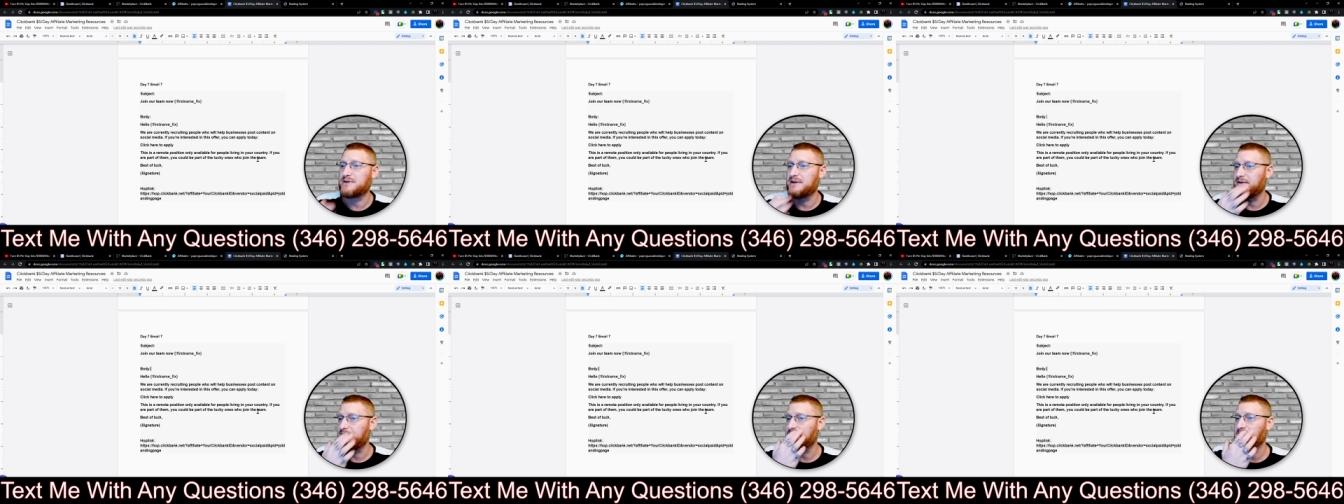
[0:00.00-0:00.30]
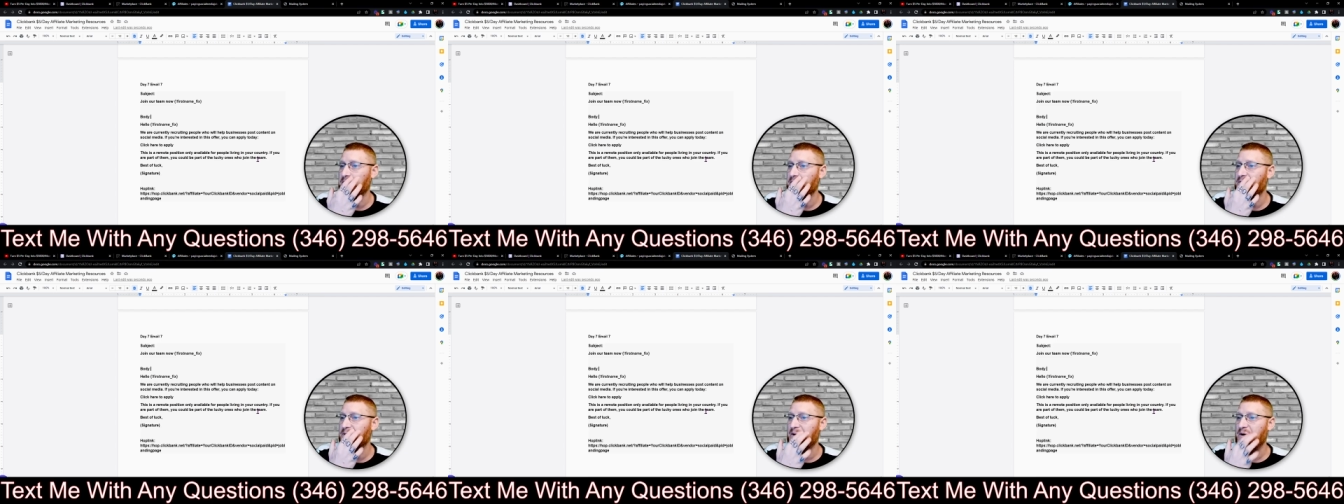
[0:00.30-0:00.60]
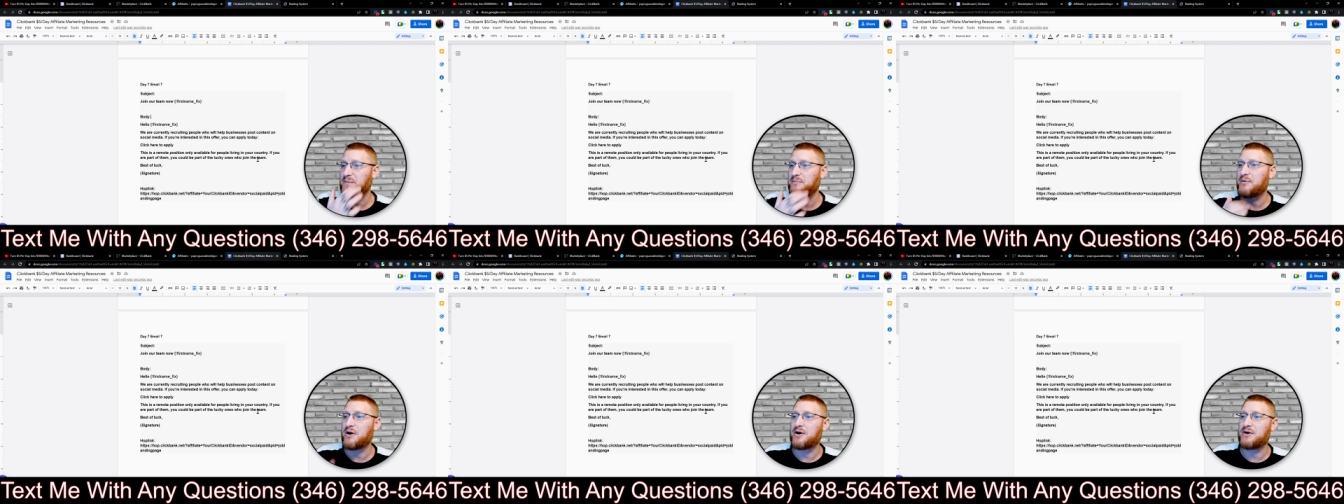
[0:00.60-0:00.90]
If you are
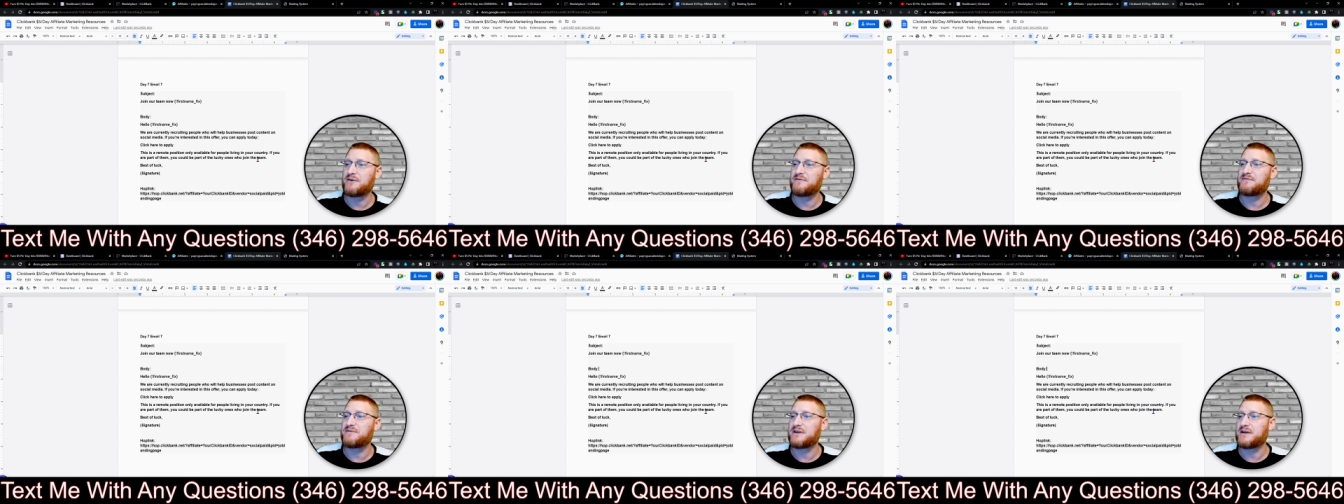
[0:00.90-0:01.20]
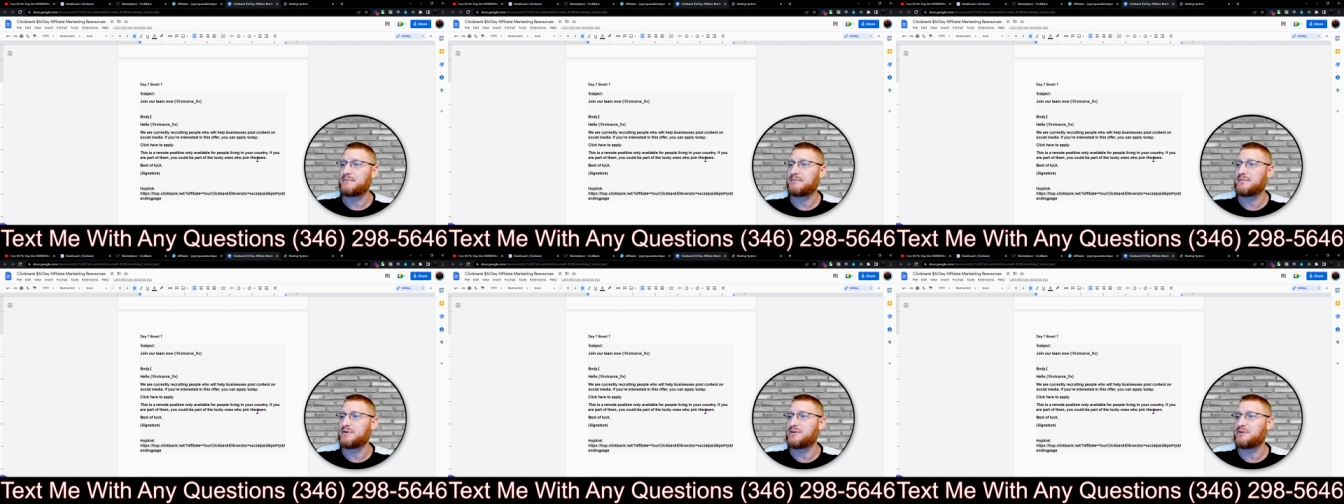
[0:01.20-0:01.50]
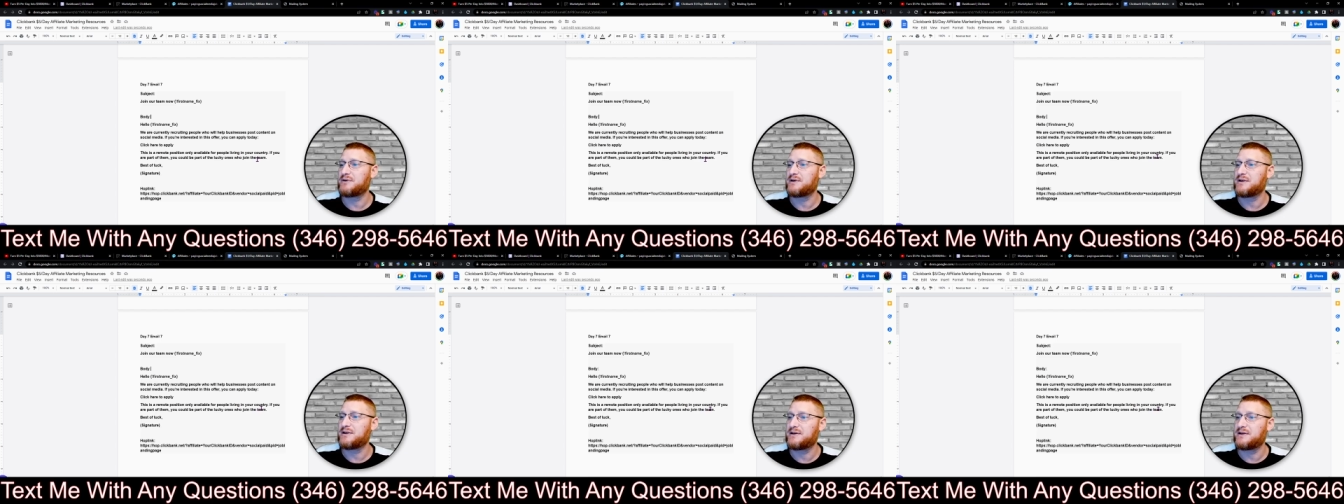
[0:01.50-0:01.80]
part of them, you
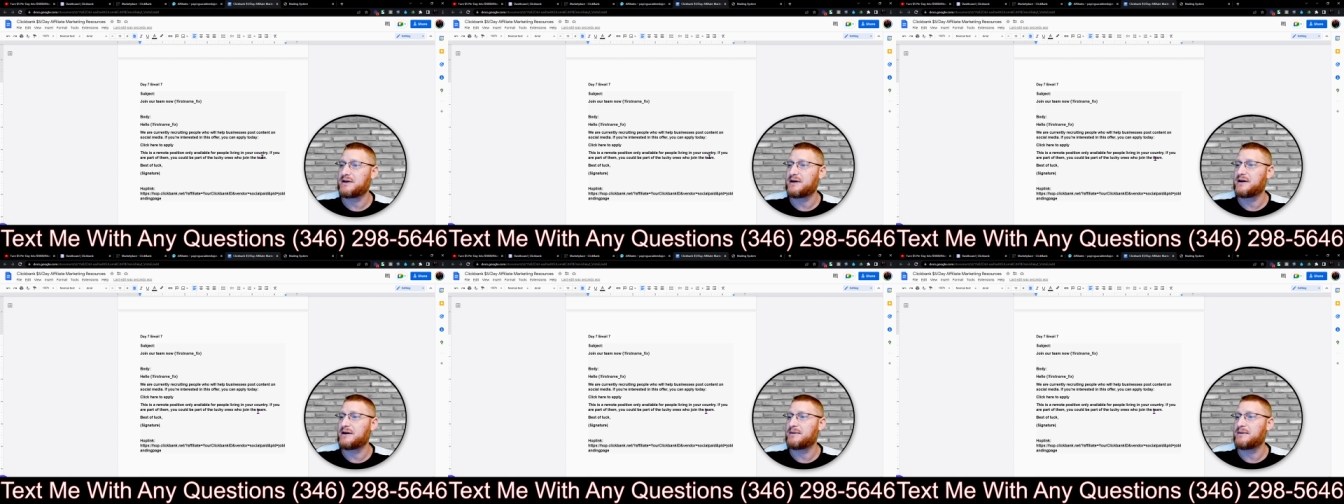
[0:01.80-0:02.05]
could